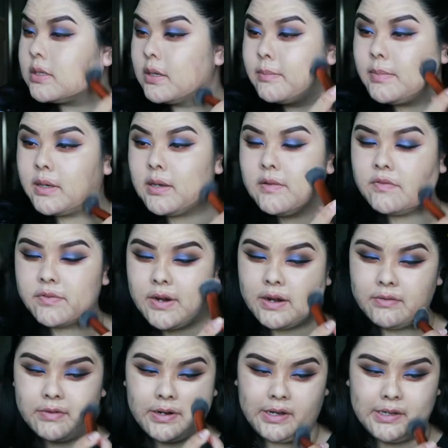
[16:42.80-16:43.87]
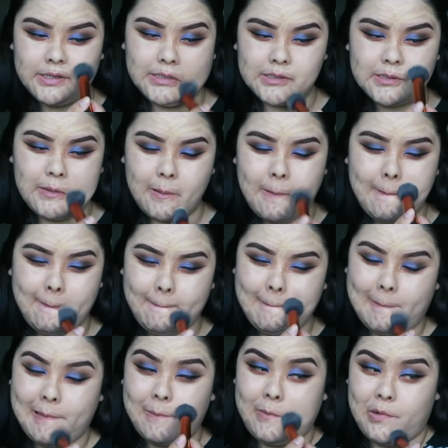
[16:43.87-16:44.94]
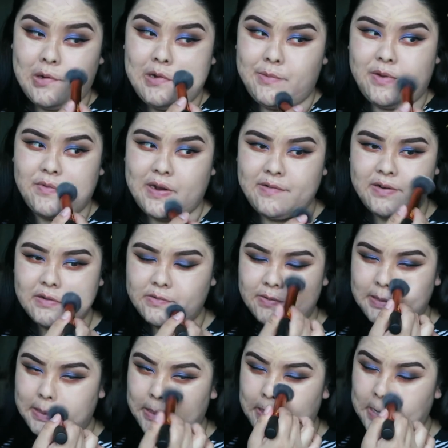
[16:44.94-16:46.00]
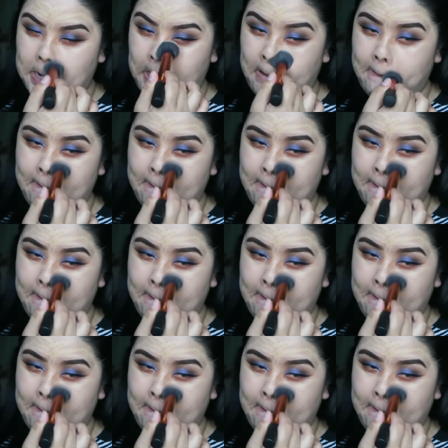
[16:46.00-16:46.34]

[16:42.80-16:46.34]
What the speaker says: So I'm making fried rice. Well, I'm going to make fried rice for dinner.